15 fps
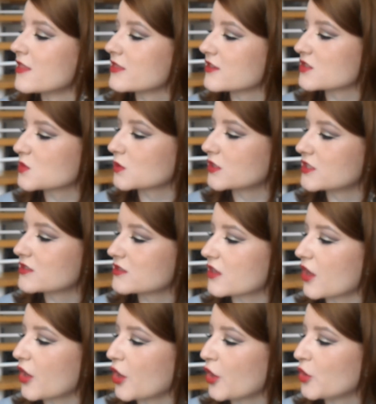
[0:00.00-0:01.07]
This one is the
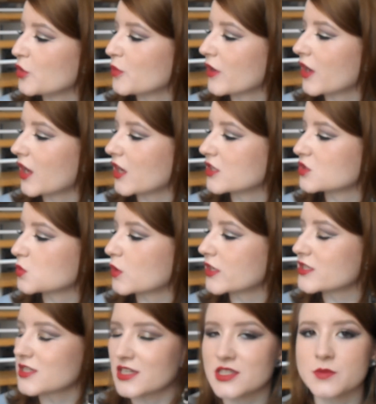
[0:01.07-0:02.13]
jojoba and
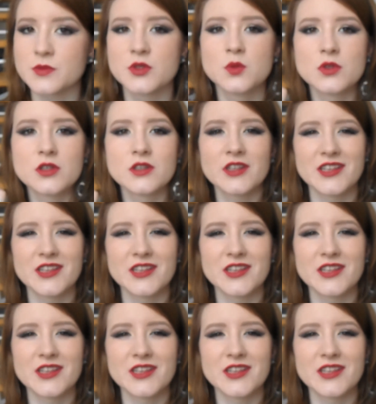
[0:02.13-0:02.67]
white jasmine one.